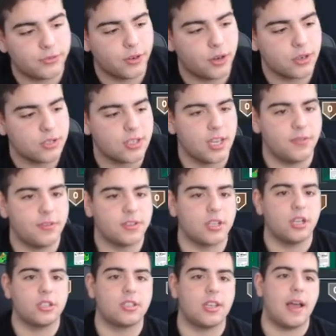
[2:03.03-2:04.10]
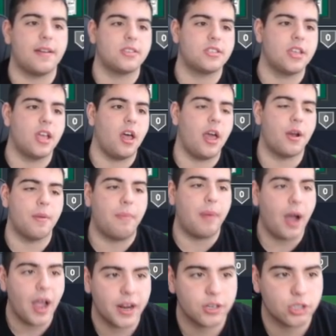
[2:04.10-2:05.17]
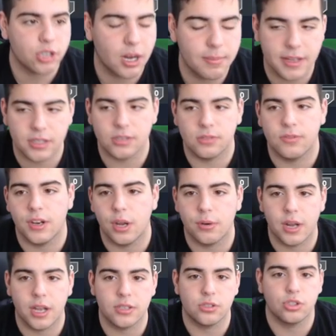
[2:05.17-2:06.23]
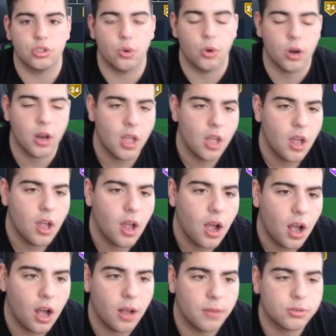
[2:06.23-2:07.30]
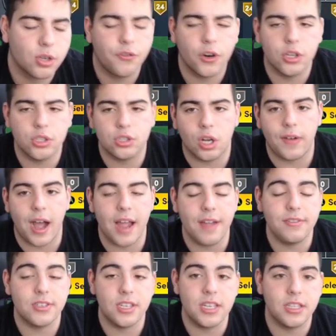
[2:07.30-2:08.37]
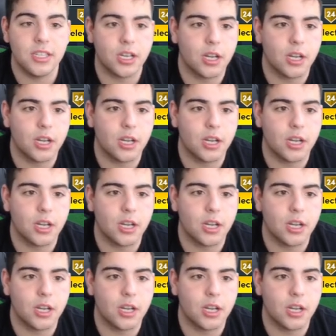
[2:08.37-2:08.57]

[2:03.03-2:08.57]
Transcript: first, see if it's a good time to sell and or buy. I'm going to try to make this video nice and short. Um, so first off, I've seen the